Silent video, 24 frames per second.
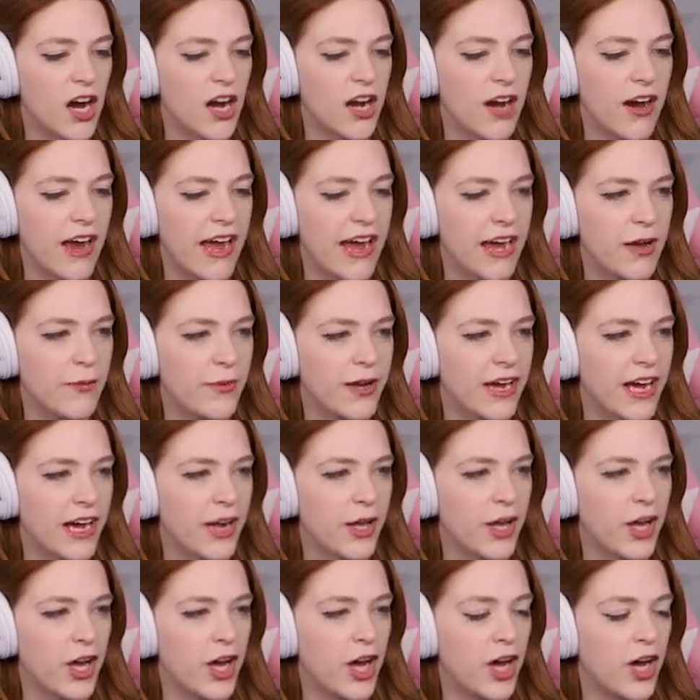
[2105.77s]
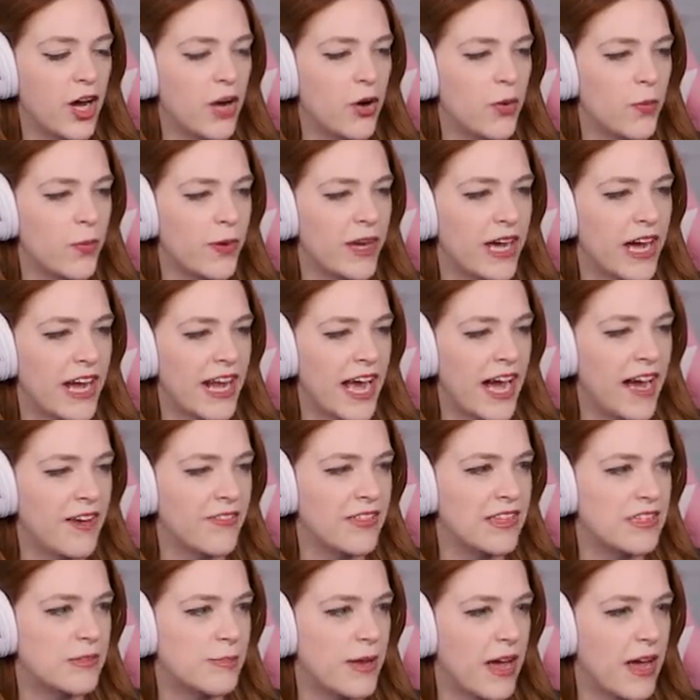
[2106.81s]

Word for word: All right, we gotta go. We gotta have this.